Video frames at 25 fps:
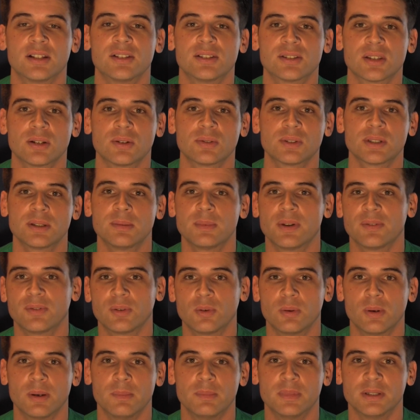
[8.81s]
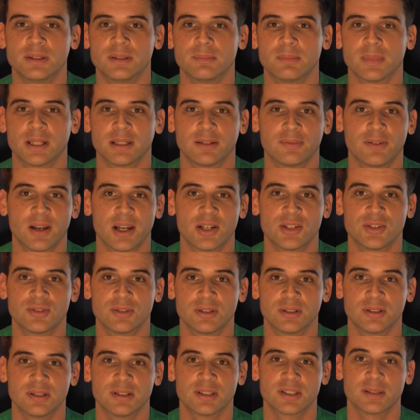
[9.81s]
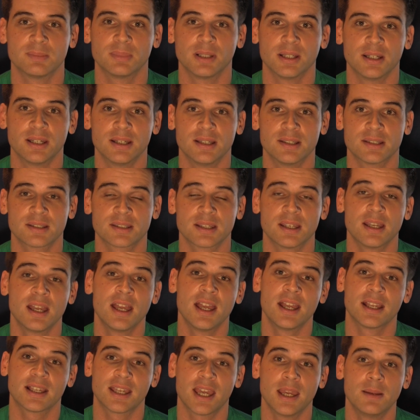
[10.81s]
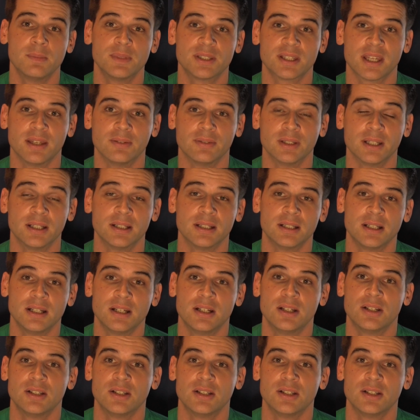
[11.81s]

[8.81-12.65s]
consortium of equipment manufacturing suppliers came together